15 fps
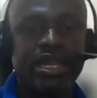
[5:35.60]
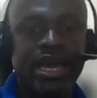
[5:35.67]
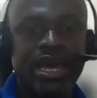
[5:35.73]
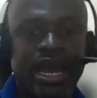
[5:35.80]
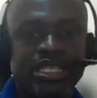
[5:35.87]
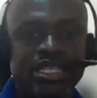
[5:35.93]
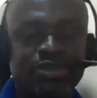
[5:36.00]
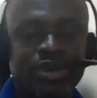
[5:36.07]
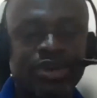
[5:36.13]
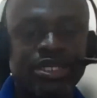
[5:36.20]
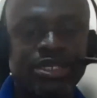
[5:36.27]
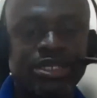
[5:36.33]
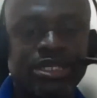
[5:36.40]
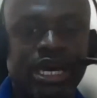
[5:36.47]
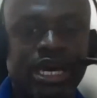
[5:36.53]
other
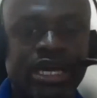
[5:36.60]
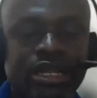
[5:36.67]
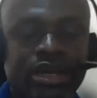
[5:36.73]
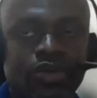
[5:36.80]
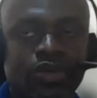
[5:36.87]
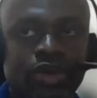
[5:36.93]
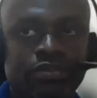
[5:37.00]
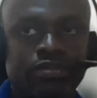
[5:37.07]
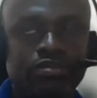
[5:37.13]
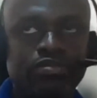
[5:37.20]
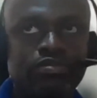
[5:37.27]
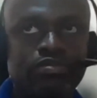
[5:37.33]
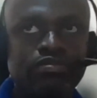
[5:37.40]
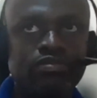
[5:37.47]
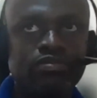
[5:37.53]
aspect is that
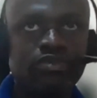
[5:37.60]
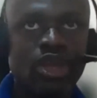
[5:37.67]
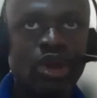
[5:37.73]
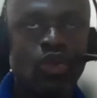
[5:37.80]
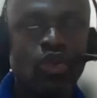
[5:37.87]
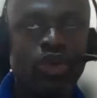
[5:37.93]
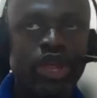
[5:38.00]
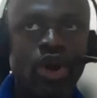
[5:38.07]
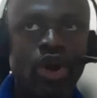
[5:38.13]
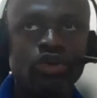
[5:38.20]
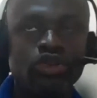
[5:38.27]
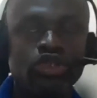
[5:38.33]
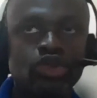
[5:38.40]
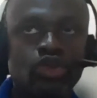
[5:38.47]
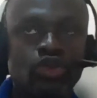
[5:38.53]
we
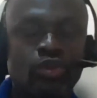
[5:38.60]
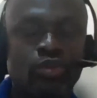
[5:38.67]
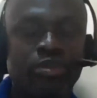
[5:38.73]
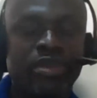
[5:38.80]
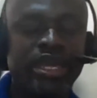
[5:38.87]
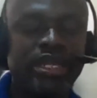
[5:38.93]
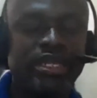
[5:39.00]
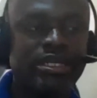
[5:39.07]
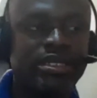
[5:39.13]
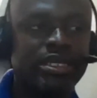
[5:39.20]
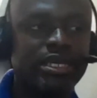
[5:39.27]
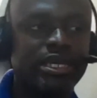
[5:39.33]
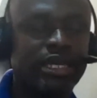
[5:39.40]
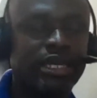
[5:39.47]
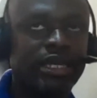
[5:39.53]
also made
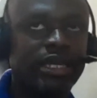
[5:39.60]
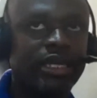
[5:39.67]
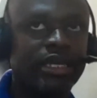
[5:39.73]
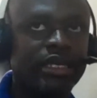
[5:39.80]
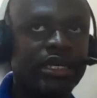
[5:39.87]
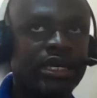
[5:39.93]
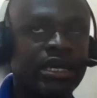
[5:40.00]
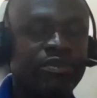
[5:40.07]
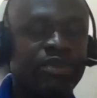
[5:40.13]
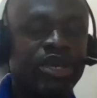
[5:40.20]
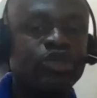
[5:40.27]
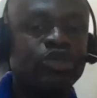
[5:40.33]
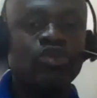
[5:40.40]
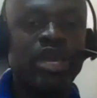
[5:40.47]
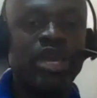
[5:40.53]

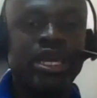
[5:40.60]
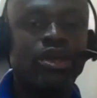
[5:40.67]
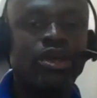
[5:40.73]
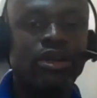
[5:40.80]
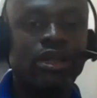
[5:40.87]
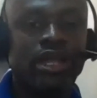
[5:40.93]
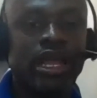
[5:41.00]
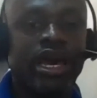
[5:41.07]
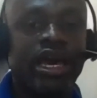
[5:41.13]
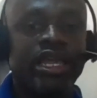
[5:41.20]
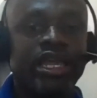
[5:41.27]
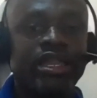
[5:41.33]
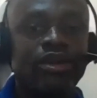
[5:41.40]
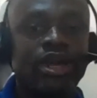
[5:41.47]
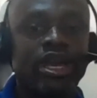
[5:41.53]
because we make it
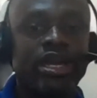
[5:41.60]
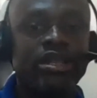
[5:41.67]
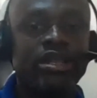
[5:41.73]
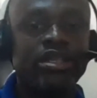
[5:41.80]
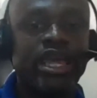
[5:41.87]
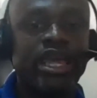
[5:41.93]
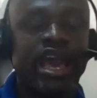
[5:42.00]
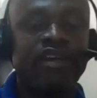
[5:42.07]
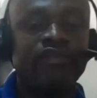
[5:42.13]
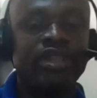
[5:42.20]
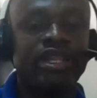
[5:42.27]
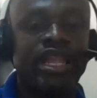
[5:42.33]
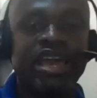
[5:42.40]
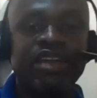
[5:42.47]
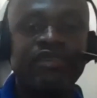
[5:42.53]
online, they have
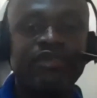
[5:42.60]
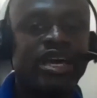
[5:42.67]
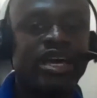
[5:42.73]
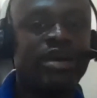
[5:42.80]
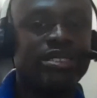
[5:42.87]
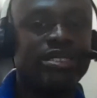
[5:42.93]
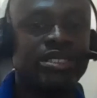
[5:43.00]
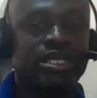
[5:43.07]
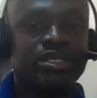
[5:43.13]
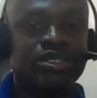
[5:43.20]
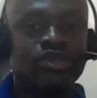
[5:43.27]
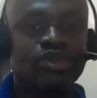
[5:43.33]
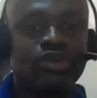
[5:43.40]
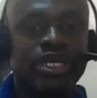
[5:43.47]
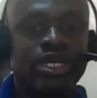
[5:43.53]
a lifetime
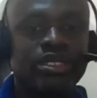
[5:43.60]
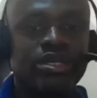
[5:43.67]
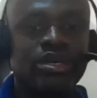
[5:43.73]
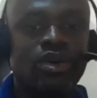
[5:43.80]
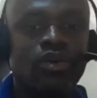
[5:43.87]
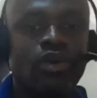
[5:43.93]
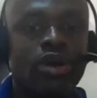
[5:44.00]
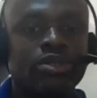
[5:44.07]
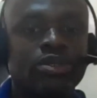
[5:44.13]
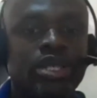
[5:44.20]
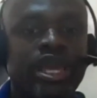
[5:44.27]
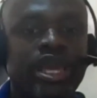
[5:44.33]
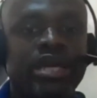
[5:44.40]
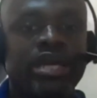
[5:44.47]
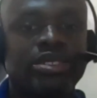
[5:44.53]
access to it whilst
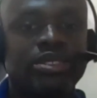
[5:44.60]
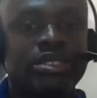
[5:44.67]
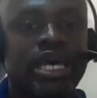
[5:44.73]
they are at